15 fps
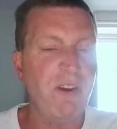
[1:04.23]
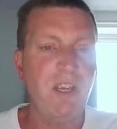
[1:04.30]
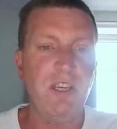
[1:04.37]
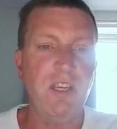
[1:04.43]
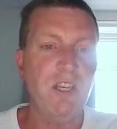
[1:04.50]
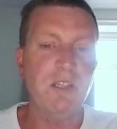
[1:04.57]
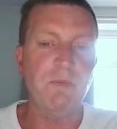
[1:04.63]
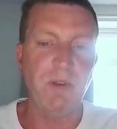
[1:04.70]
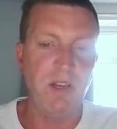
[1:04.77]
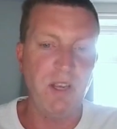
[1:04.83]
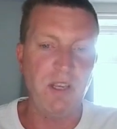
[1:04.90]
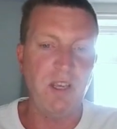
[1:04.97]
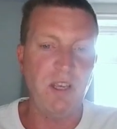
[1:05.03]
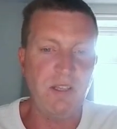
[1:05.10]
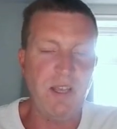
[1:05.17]
I've had it years, but
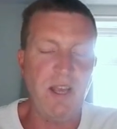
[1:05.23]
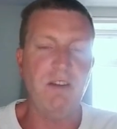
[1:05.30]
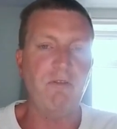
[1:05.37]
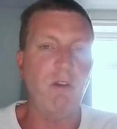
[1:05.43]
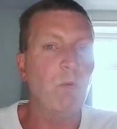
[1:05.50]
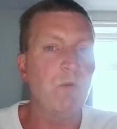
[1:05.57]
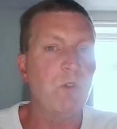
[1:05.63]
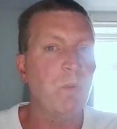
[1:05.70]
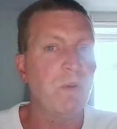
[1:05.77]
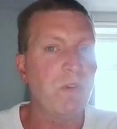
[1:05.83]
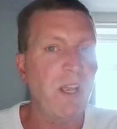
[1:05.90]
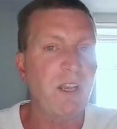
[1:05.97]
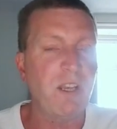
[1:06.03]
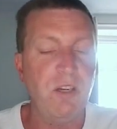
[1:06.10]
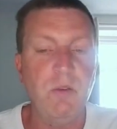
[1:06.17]
it kind of opens up
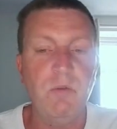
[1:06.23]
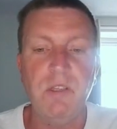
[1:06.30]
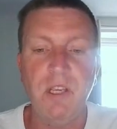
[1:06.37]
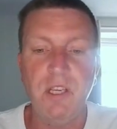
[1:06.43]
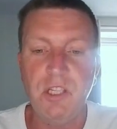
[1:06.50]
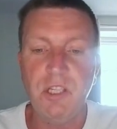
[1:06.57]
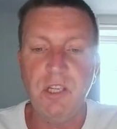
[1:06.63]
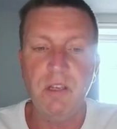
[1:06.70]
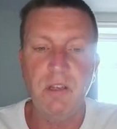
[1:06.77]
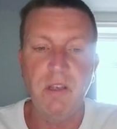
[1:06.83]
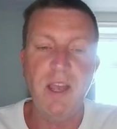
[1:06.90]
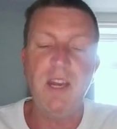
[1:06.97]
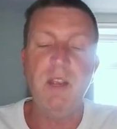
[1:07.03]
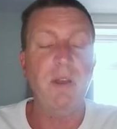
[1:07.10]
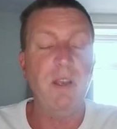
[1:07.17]
as like a new T-shirt.
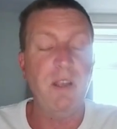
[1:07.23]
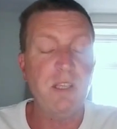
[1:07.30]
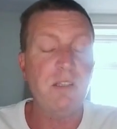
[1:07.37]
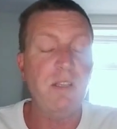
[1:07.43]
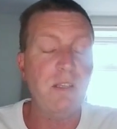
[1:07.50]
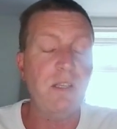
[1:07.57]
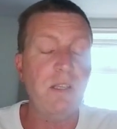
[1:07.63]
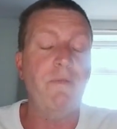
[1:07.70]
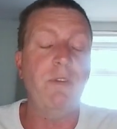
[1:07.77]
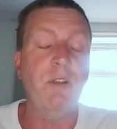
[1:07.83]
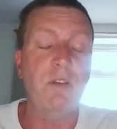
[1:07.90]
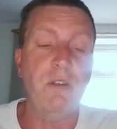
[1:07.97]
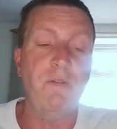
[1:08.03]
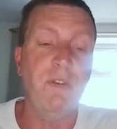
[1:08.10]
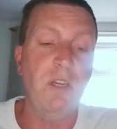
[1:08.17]
Anyway, let's have a
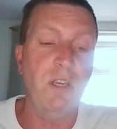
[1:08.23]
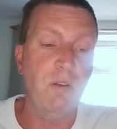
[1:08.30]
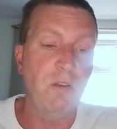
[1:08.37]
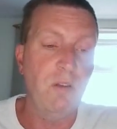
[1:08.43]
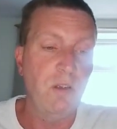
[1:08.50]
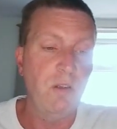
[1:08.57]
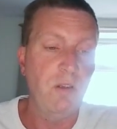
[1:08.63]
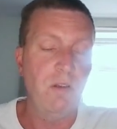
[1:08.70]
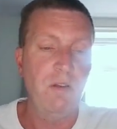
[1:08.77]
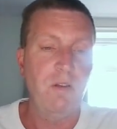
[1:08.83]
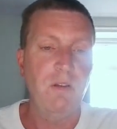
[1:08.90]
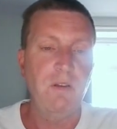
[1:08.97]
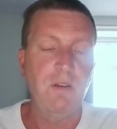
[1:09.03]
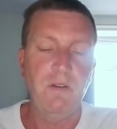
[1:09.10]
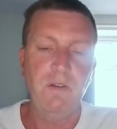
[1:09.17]
look at the video. Books
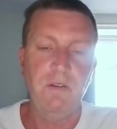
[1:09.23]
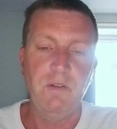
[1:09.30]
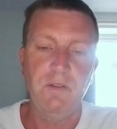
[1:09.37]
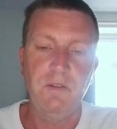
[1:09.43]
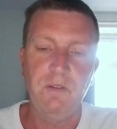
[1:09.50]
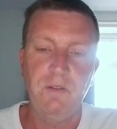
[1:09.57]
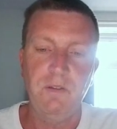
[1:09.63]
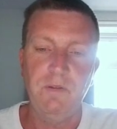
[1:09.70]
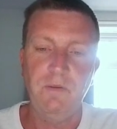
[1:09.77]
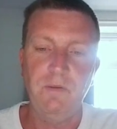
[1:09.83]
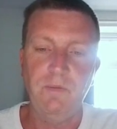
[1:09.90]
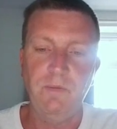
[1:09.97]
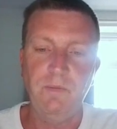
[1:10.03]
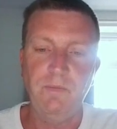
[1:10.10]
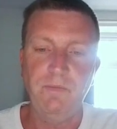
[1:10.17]
while I've got them down.
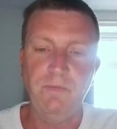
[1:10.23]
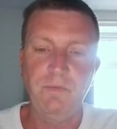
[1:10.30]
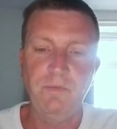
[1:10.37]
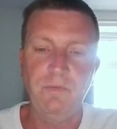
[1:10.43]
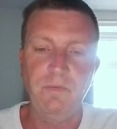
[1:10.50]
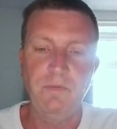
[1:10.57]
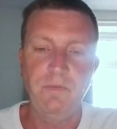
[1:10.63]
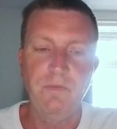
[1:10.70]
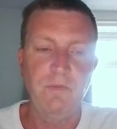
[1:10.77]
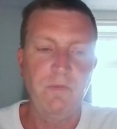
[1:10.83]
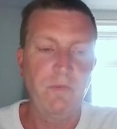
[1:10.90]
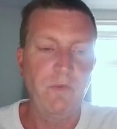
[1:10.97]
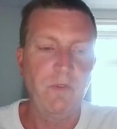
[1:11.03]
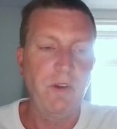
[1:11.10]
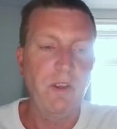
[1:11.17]

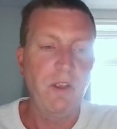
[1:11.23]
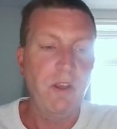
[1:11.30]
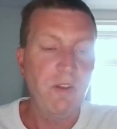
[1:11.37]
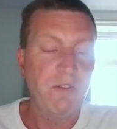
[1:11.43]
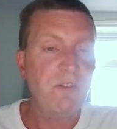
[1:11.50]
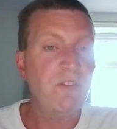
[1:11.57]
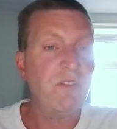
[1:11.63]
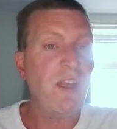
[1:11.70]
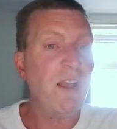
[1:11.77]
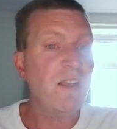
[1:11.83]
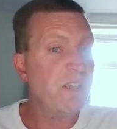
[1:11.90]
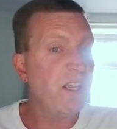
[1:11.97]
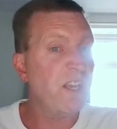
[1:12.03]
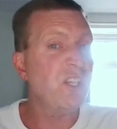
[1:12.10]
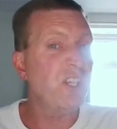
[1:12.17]

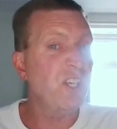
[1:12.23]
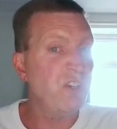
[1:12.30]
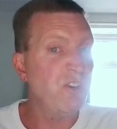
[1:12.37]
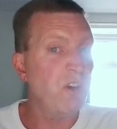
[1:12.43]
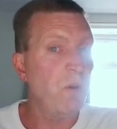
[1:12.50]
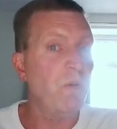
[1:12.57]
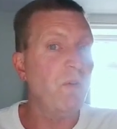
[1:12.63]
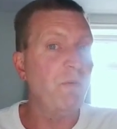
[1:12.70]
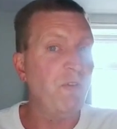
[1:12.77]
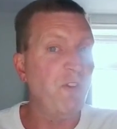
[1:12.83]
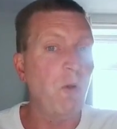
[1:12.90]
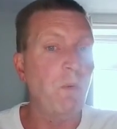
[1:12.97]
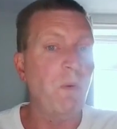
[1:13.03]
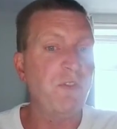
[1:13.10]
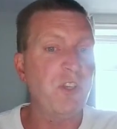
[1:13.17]
That's actually true.
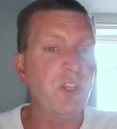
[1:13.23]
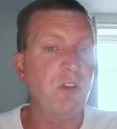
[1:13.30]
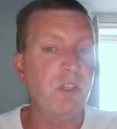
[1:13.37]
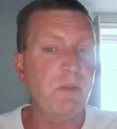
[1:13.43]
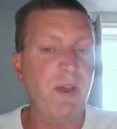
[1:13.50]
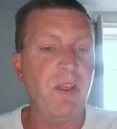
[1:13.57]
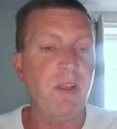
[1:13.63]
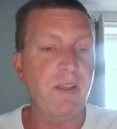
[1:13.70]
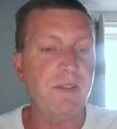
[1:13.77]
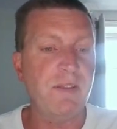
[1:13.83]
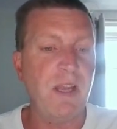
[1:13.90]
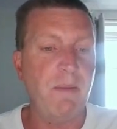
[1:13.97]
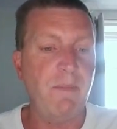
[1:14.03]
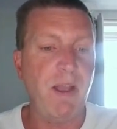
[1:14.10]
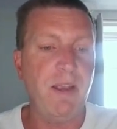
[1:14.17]
4 months ago is about the
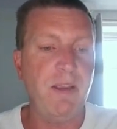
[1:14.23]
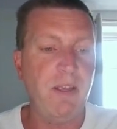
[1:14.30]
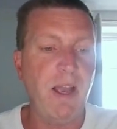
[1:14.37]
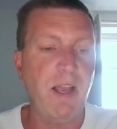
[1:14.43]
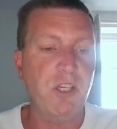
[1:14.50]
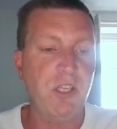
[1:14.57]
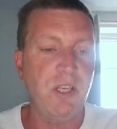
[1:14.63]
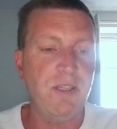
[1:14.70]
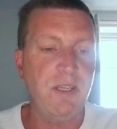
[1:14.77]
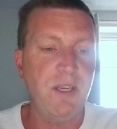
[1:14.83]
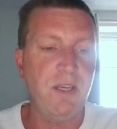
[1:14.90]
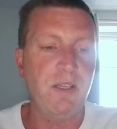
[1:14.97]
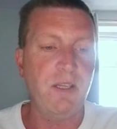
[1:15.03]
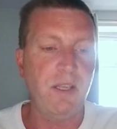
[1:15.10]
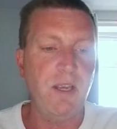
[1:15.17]
last time I actually
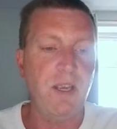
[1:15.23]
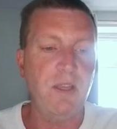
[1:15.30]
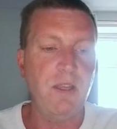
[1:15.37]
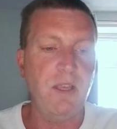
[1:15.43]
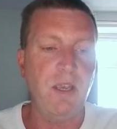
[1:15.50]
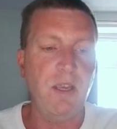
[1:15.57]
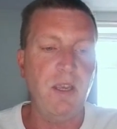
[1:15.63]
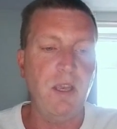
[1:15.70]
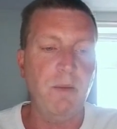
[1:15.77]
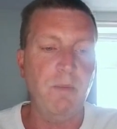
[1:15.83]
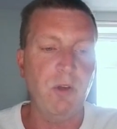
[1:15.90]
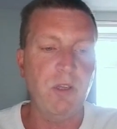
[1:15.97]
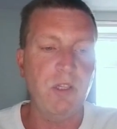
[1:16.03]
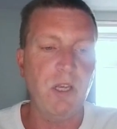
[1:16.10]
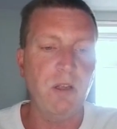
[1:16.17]
did clean the
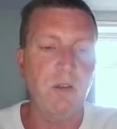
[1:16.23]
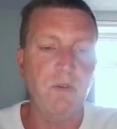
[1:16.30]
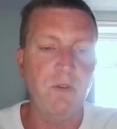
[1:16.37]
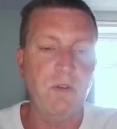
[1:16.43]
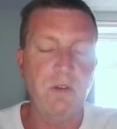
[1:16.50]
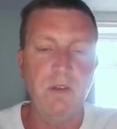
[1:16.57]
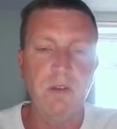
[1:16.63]
bookshelf.